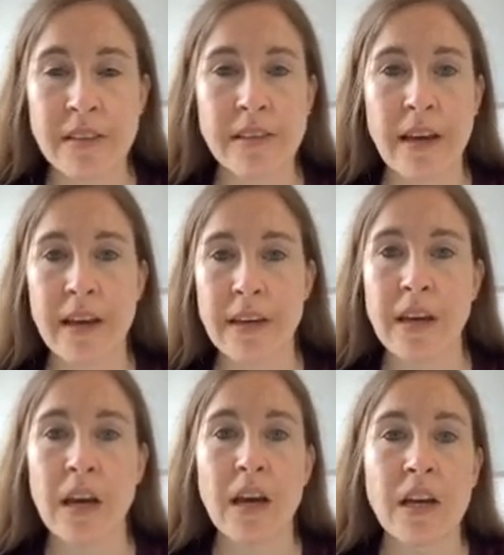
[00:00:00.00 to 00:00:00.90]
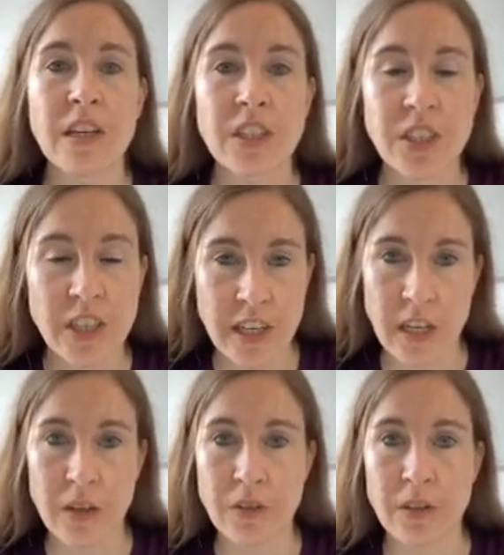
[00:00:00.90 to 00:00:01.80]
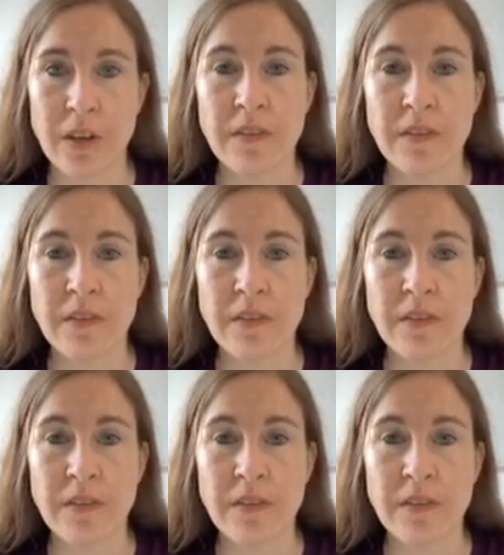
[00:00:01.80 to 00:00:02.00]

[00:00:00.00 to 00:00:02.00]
a shed load of